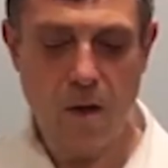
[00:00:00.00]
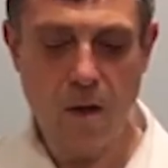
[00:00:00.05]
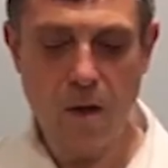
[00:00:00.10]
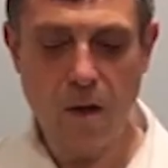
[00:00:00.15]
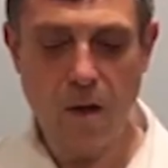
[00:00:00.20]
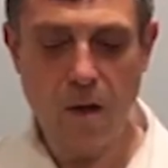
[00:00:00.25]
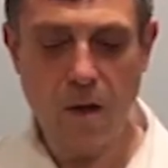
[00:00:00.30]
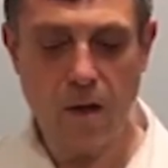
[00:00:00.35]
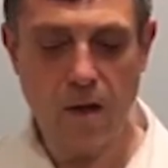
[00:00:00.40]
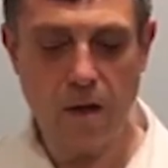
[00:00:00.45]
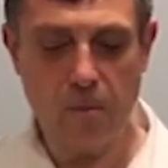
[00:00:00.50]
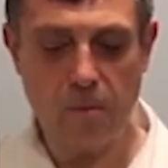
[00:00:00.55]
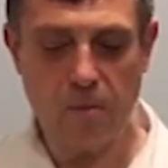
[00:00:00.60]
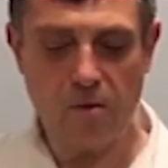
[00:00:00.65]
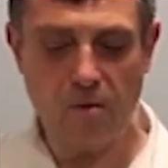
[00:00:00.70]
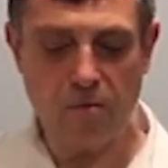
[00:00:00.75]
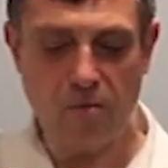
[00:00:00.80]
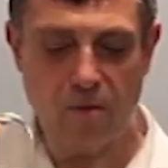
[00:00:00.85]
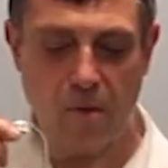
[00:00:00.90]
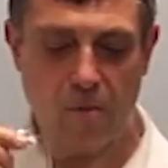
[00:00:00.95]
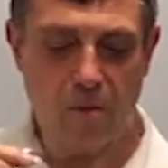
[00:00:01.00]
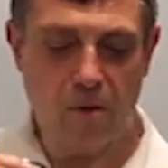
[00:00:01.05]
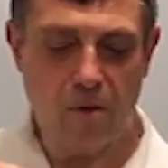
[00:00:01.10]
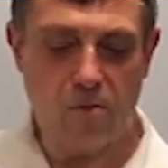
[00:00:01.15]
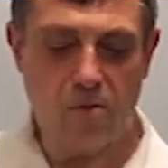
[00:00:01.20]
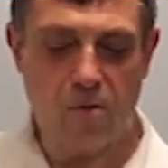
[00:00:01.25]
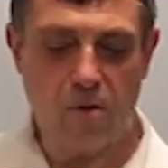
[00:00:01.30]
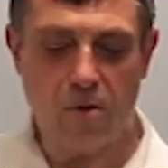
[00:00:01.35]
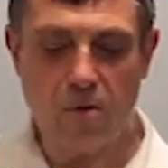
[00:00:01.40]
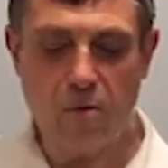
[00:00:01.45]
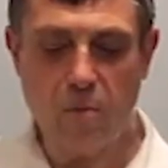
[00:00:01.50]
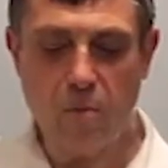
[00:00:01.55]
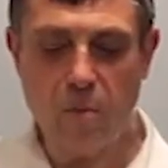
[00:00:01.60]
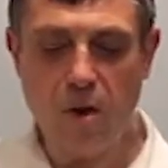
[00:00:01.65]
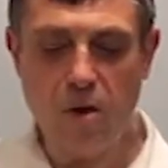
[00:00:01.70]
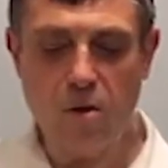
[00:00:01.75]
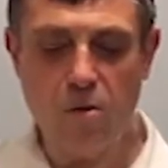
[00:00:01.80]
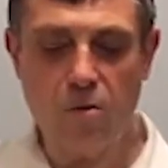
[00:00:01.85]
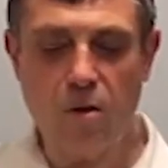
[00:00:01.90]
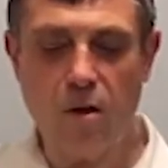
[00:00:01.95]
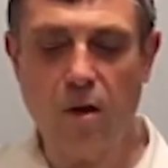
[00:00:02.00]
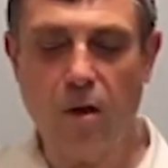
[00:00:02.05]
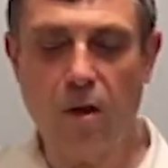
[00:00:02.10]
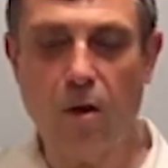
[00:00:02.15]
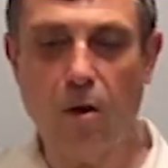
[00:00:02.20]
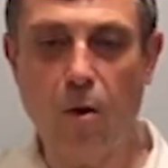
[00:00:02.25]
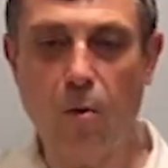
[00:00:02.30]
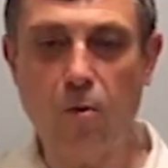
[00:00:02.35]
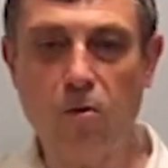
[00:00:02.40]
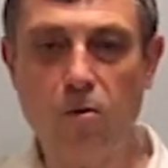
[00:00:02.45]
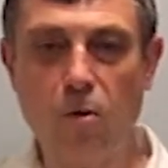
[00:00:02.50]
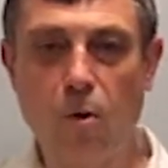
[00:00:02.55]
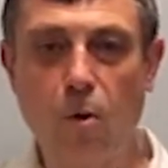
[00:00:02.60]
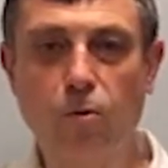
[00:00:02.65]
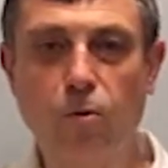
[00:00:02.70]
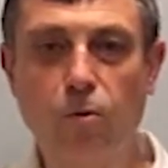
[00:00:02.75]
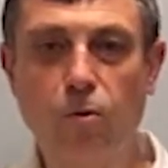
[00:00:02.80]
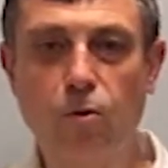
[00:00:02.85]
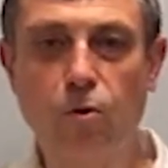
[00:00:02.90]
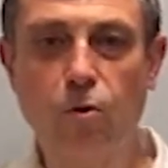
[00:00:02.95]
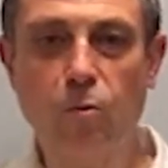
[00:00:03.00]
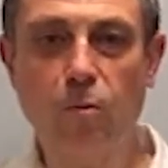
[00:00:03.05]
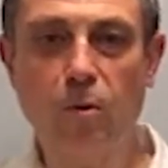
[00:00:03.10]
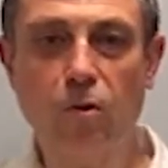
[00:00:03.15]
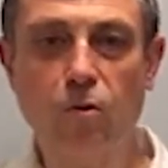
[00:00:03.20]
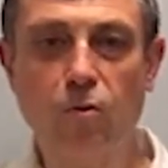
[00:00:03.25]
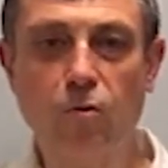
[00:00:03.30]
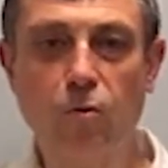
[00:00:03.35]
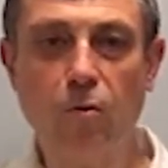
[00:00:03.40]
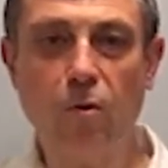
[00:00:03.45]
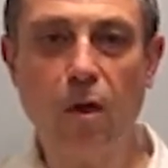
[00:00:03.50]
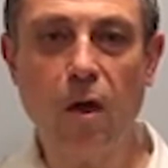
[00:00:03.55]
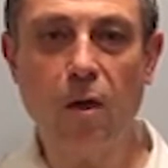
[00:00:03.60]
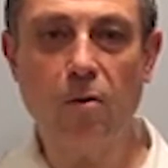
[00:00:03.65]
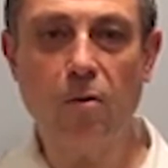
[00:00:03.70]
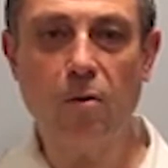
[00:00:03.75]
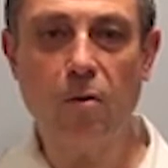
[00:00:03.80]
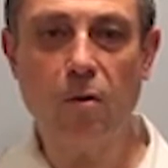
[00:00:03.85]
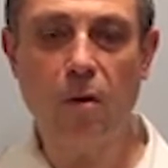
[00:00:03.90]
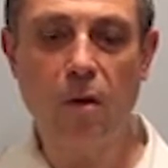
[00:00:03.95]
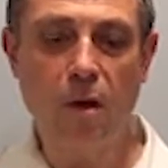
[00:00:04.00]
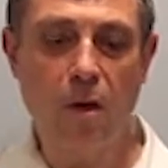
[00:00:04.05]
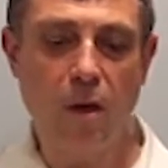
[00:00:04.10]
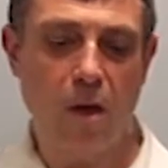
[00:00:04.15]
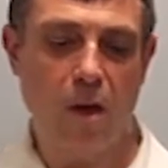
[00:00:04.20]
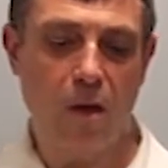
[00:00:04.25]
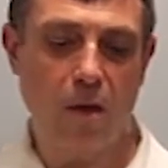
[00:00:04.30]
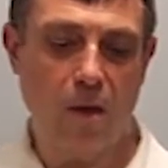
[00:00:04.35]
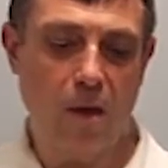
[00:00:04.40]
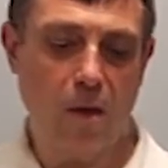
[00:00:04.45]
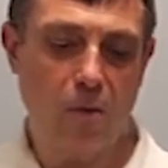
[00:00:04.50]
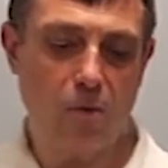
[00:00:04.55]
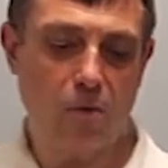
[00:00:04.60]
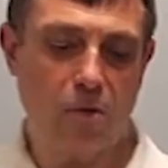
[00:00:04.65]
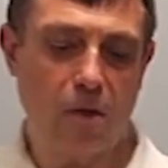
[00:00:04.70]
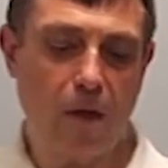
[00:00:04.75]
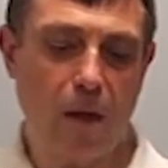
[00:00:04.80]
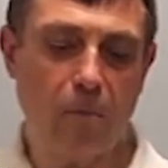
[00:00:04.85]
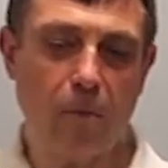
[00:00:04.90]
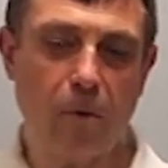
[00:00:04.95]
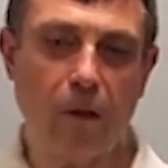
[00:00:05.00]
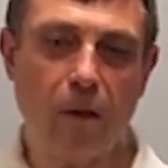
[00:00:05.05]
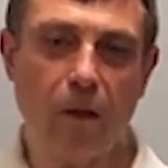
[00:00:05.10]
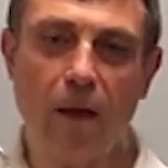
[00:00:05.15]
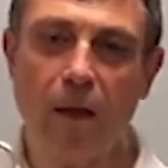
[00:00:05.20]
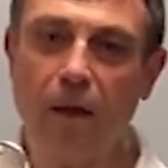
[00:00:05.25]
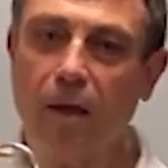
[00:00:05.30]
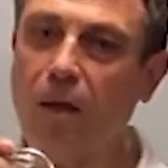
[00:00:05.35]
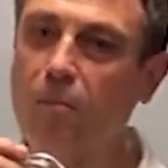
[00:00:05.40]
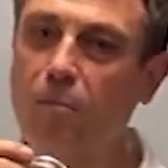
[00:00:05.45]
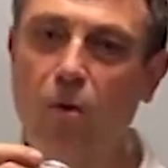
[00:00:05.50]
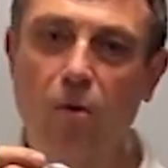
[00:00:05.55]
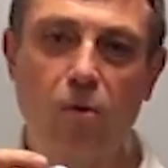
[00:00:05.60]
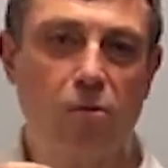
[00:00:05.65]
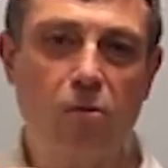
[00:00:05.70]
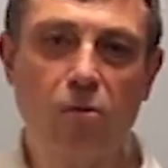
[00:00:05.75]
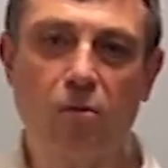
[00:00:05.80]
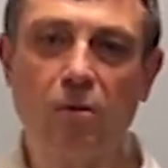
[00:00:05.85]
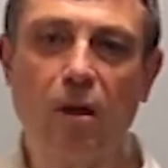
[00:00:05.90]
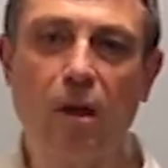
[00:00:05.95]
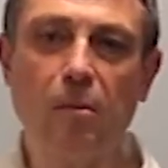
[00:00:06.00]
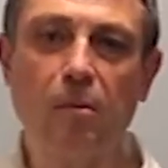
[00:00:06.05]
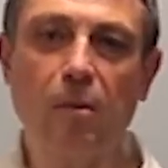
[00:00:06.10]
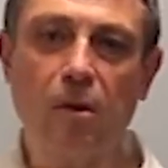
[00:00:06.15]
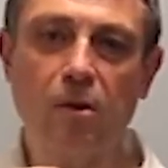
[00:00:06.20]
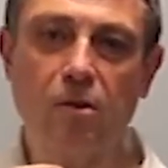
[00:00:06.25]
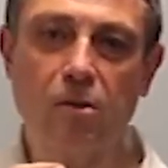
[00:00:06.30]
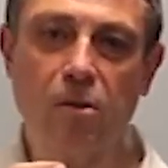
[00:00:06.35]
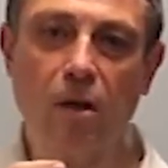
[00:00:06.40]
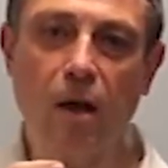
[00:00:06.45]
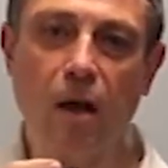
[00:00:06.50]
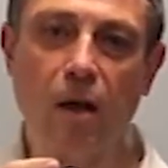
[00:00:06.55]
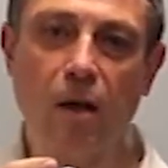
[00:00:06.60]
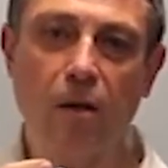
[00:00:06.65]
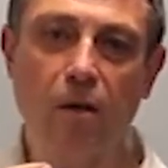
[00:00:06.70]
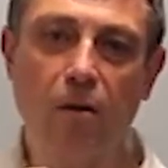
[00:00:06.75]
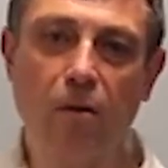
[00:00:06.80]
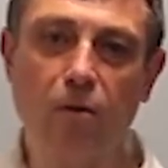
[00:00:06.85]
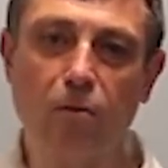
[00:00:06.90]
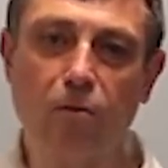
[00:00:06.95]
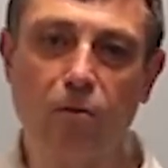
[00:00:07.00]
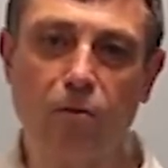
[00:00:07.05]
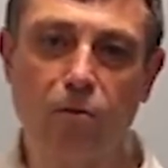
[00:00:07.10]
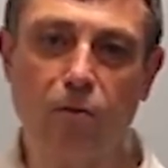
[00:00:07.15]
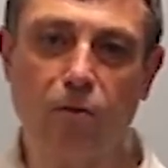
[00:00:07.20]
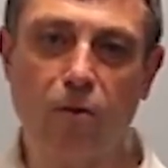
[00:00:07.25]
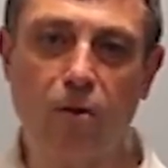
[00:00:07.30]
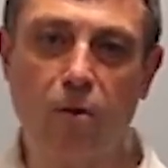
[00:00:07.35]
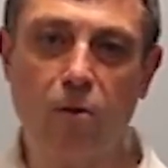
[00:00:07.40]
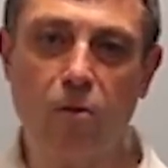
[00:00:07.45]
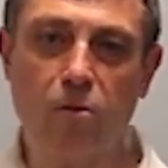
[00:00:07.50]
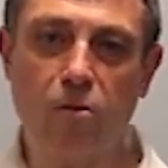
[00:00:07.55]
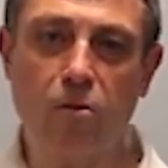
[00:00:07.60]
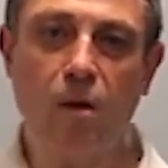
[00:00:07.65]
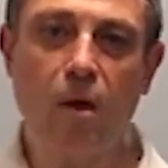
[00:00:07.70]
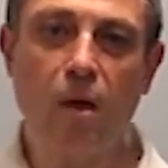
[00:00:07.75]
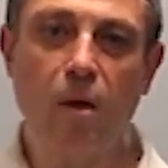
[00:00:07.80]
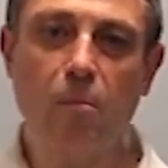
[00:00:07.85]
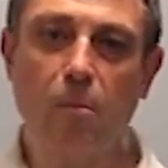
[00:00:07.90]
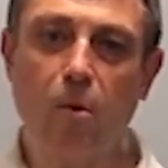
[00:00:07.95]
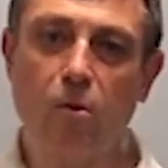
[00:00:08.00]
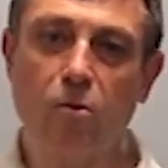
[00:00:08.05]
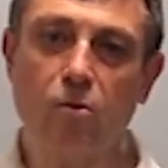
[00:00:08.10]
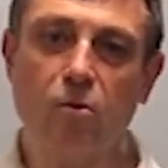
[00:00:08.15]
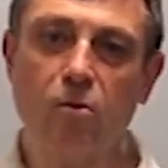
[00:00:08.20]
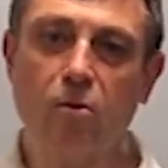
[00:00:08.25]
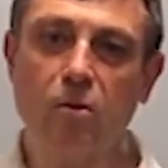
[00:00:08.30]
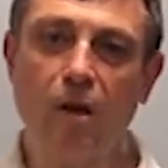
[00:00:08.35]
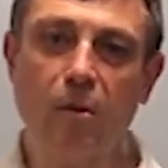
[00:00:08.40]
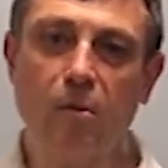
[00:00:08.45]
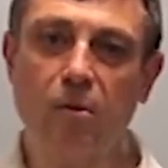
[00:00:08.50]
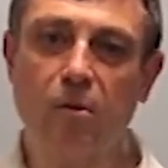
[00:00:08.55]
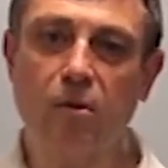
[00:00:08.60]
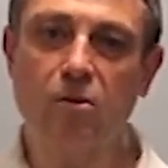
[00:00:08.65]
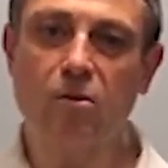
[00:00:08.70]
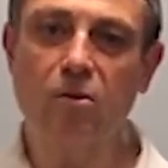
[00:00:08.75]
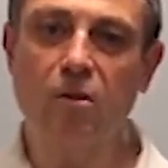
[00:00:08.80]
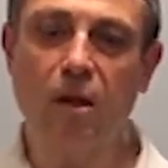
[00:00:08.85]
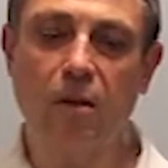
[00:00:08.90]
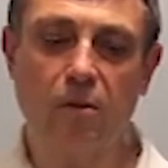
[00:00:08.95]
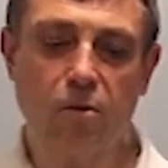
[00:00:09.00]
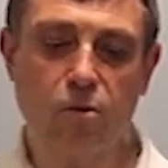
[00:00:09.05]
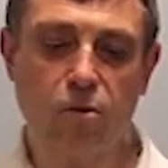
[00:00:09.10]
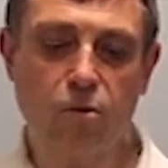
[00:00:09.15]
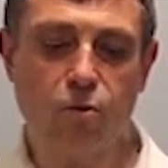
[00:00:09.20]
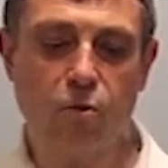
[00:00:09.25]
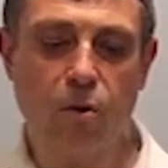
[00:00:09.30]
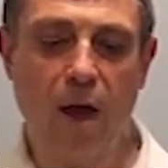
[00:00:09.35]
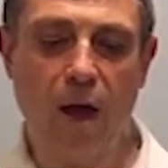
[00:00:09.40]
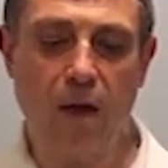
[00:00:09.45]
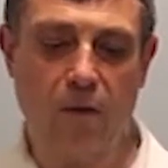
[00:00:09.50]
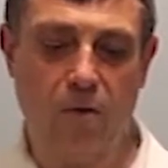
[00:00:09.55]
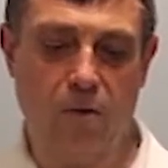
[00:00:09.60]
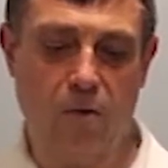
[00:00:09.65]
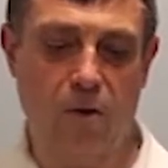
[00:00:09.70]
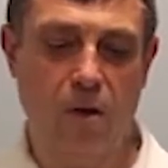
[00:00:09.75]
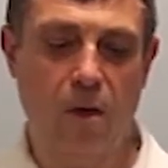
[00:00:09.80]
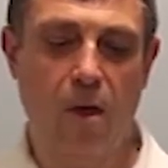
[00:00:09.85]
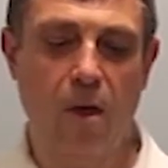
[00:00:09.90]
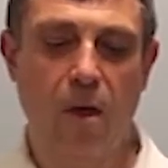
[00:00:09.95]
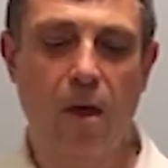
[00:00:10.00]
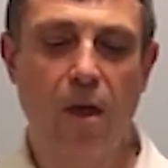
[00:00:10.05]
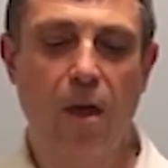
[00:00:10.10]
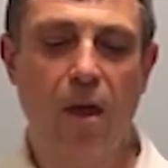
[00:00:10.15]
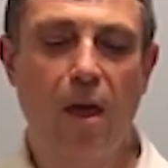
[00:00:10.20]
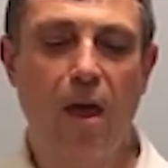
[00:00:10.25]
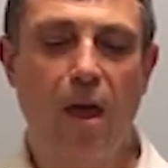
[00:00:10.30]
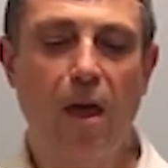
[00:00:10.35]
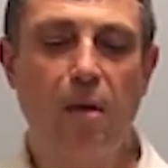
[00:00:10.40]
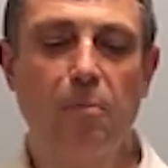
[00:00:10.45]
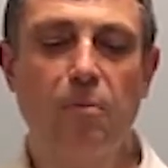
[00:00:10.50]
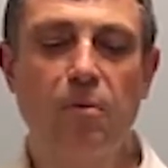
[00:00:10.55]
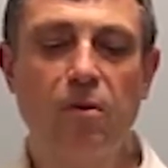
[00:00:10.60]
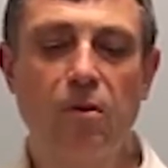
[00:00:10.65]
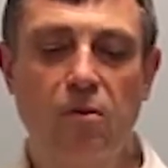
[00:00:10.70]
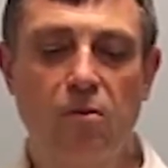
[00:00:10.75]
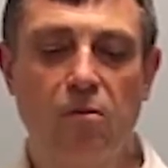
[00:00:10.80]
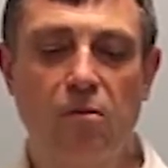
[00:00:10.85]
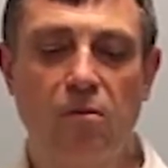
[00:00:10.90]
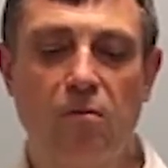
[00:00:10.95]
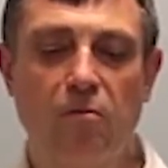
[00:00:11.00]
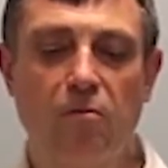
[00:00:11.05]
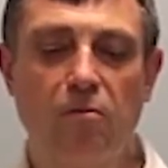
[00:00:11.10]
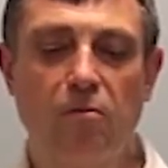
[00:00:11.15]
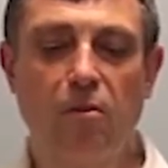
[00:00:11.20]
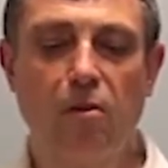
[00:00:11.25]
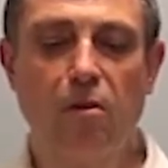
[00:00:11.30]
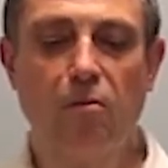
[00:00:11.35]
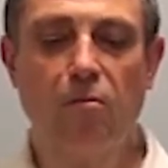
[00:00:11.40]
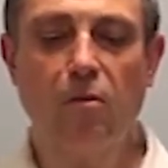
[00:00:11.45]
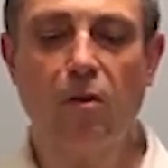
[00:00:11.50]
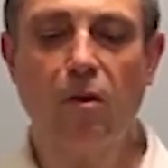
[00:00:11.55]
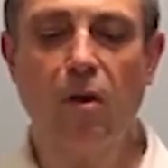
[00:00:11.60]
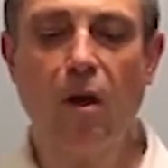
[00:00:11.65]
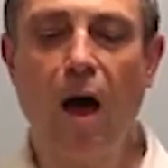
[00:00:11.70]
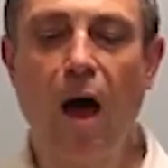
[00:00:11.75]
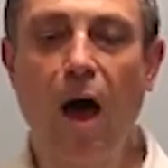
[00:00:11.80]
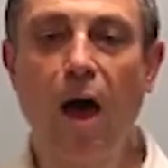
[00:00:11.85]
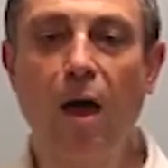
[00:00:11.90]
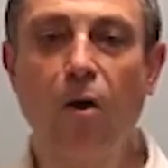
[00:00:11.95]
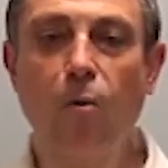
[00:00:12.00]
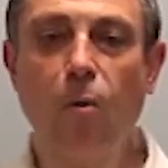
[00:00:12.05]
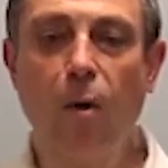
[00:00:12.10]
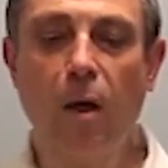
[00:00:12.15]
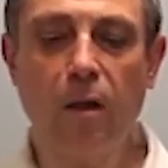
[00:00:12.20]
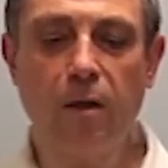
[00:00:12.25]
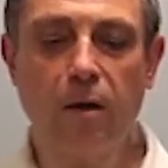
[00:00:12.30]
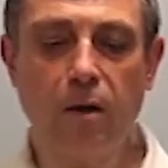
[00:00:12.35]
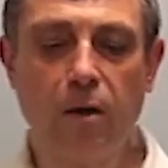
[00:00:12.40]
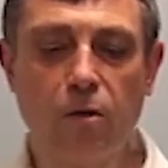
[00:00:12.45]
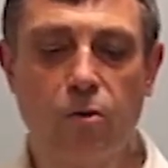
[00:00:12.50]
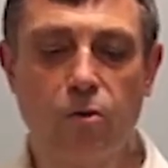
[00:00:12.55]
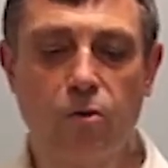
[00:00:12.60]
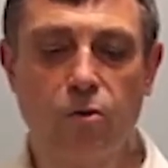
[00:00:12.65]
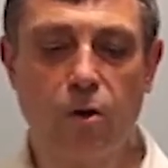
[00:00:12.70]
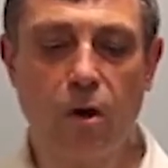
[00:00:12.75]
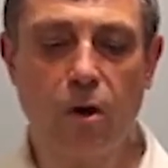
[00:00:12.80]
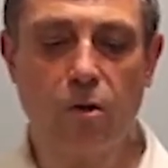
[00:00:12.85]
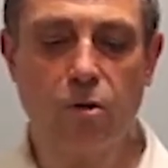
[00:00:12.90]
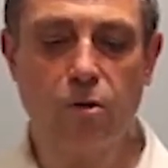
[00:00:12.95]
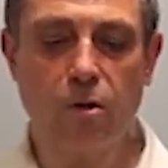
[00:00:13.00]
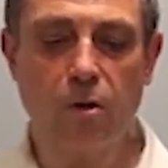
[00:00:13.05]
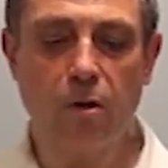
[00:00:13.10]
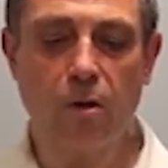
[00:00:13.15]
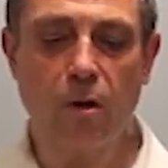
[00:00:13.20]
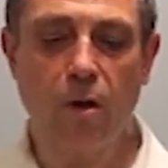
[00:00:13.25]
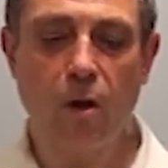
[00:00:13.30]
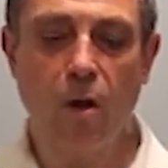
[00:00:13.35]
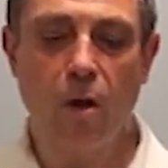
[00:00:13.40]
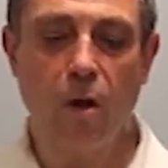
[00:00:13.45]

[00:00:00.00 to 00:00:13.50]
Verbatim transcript: any clips. If I'm listening to a patient, I can always hold the tubing together and they'll stop the clanging. Most of the time, it is not an interference. Most of the time, it does not distract. Headpiece, very, very high quality construction.